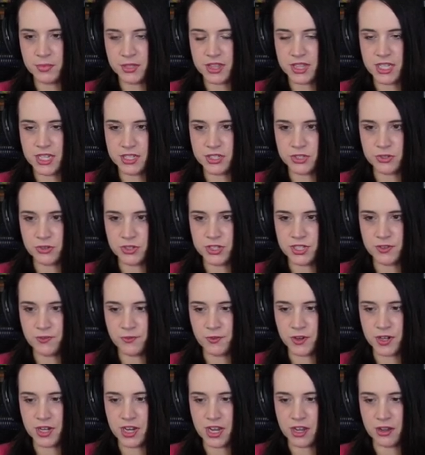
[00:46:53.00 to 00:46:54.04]
But things are
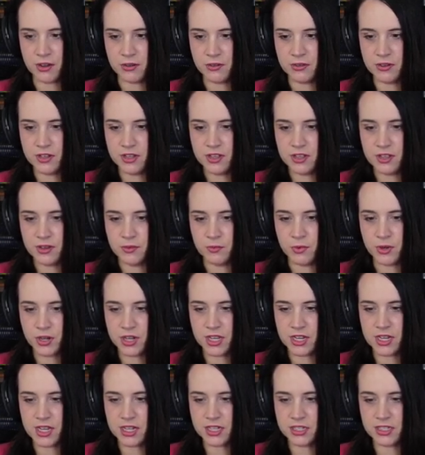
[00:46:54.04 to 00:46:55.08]
different now. We're
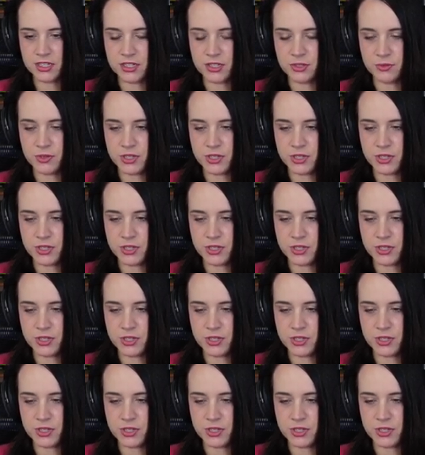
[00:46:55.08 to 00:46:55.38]
connected